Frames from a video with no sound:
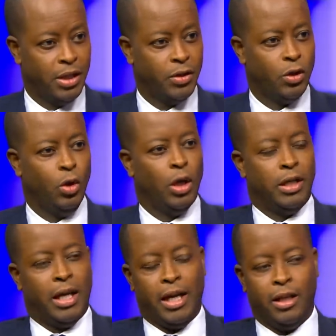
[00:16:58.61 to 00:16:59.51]
So,
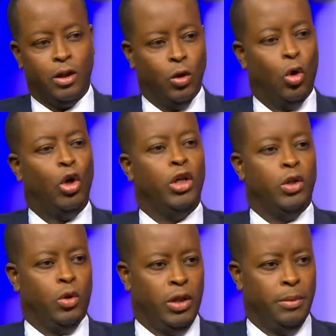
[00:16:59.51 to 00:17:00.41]
and I could go on
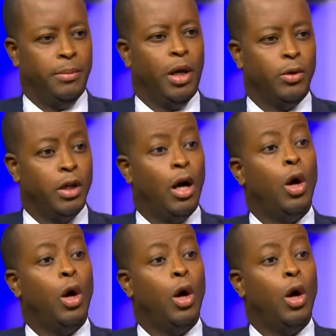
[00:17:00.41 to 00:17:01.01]
and on about the